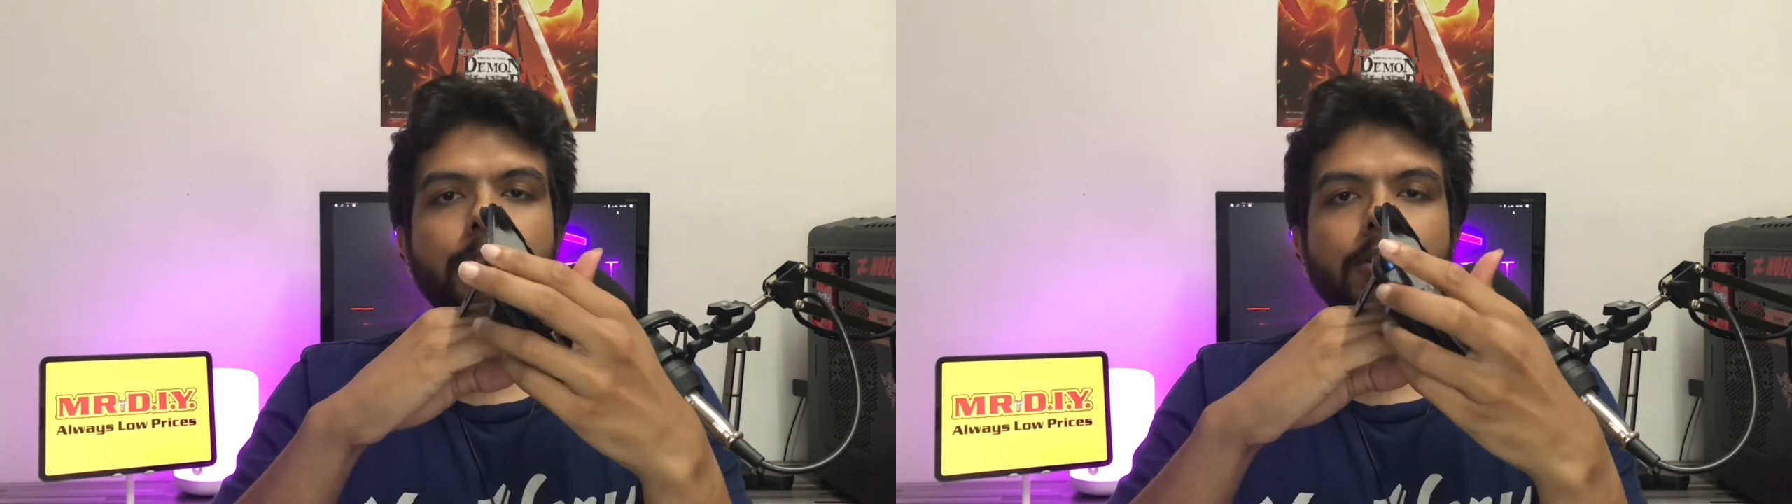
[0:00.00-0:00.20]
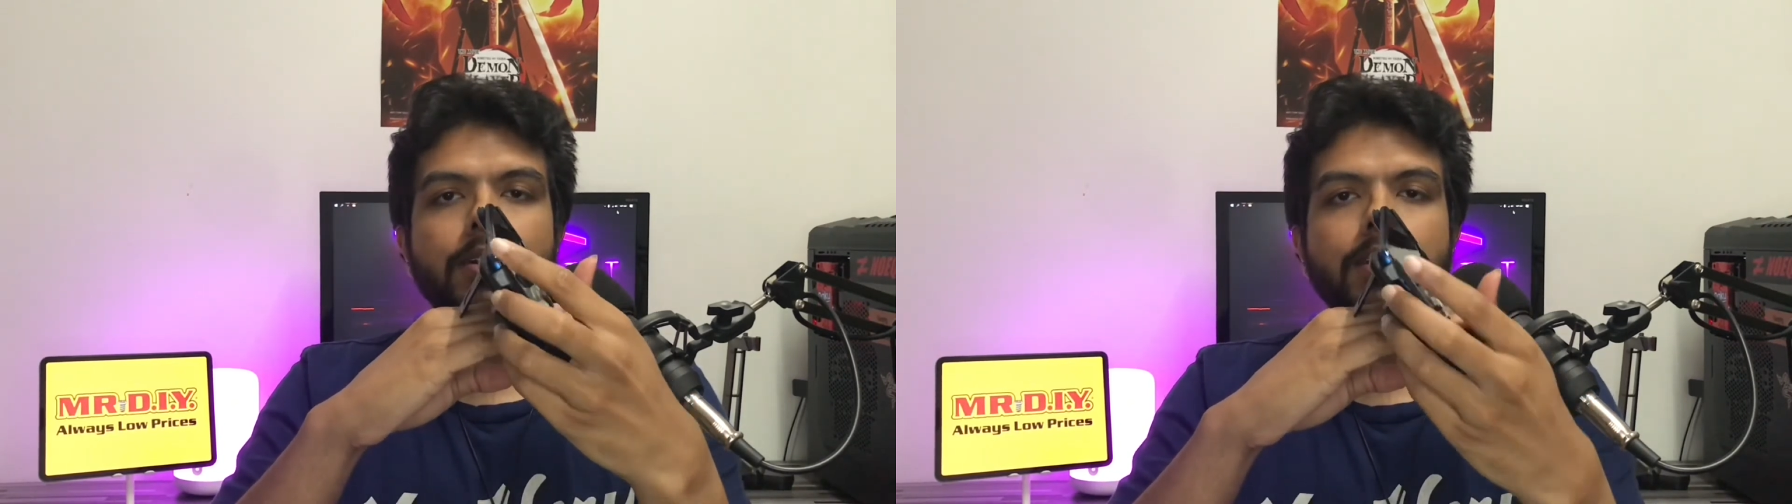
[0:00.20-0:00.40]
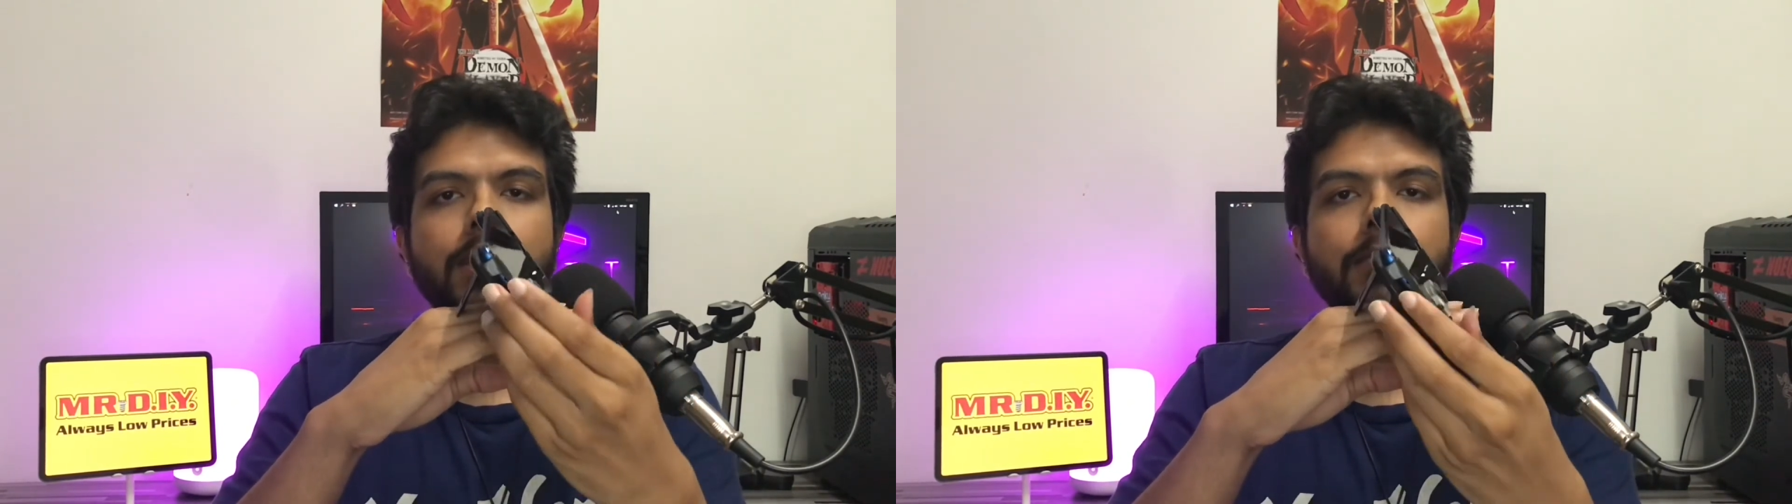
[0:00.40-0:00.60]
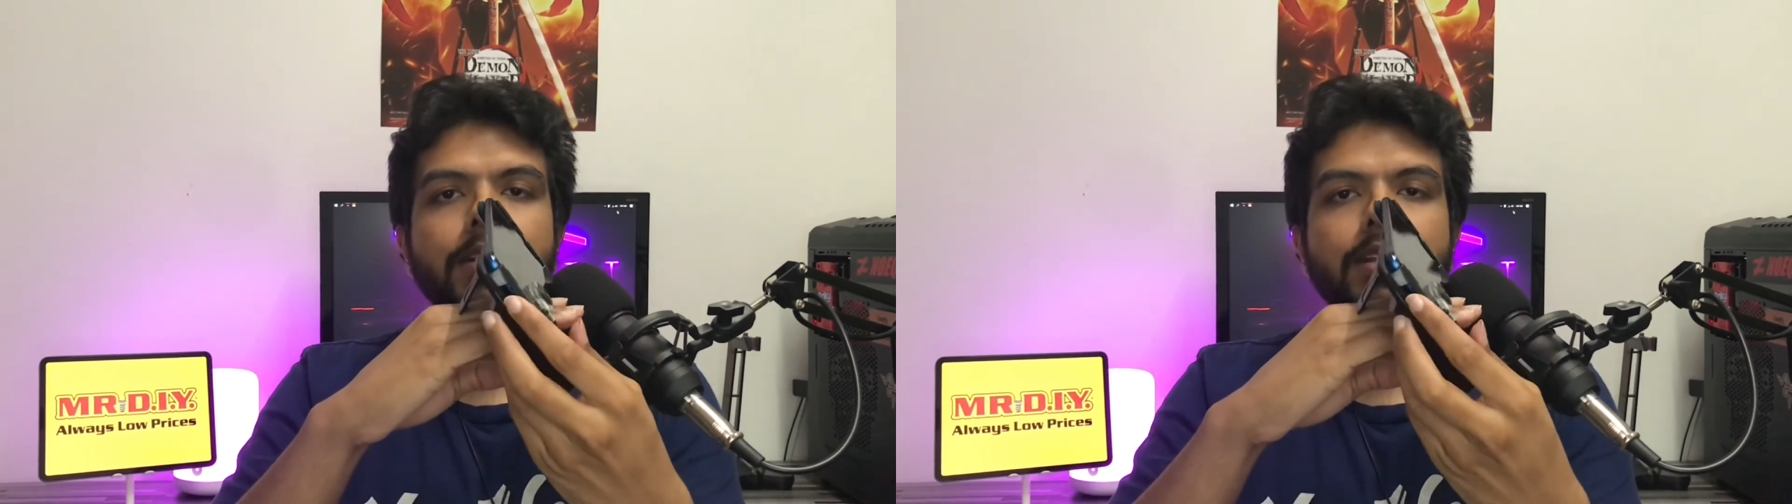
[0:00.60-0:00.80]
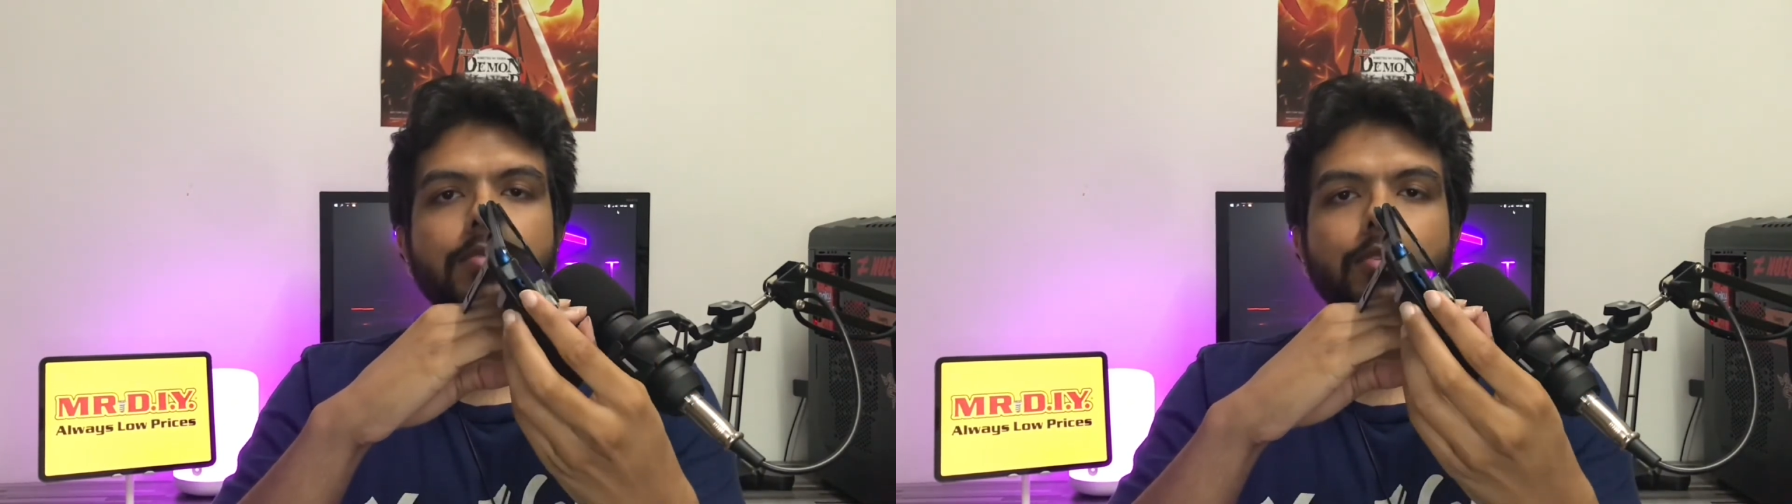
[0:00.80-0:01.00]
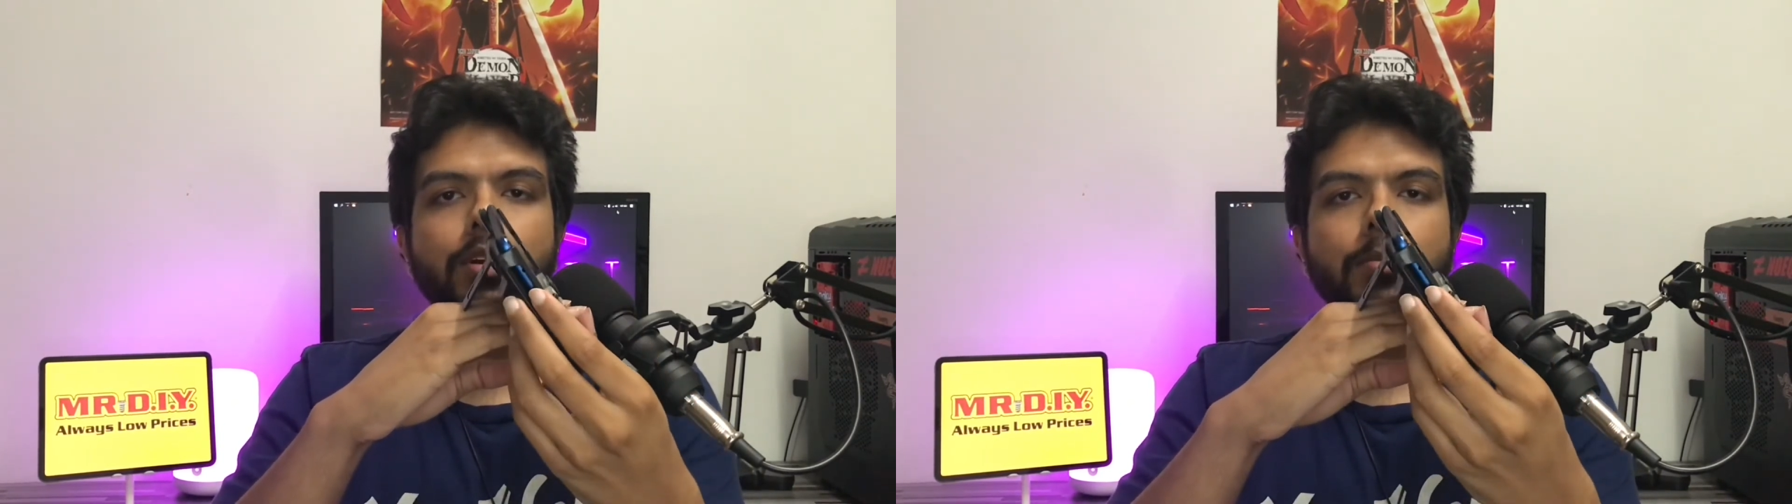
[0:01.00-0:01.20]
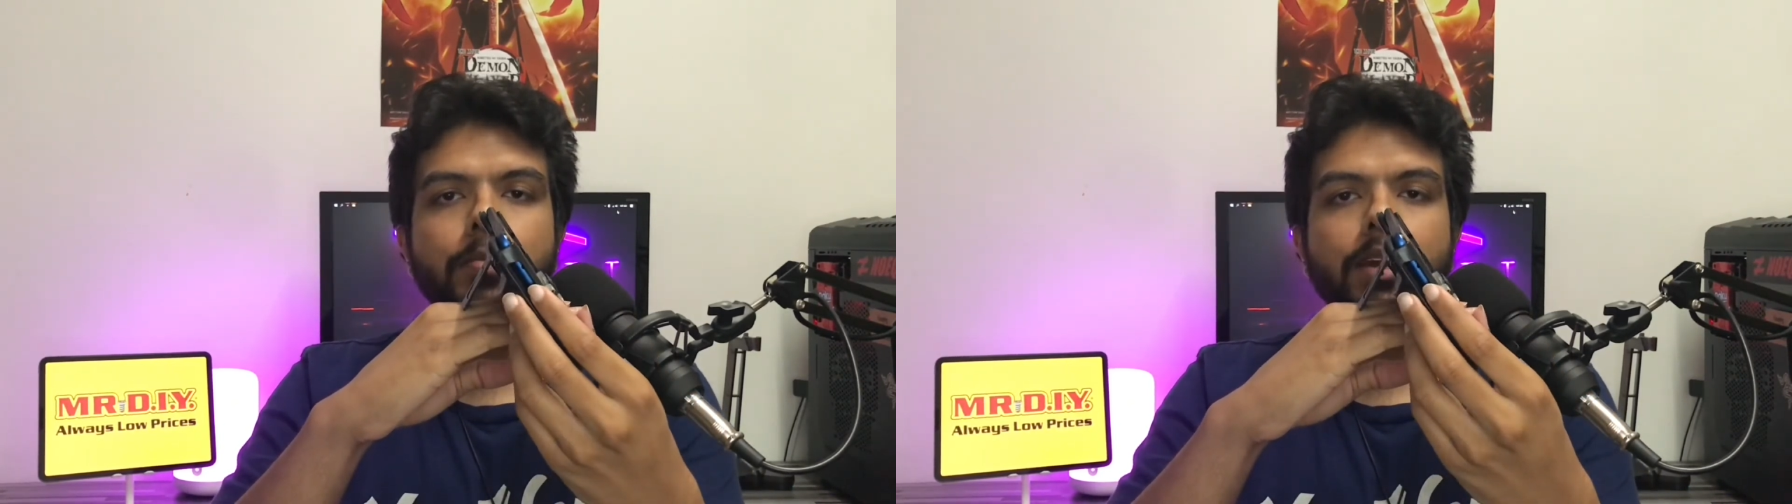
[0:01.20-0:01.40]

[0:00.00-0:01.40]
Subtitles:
a table if you want to play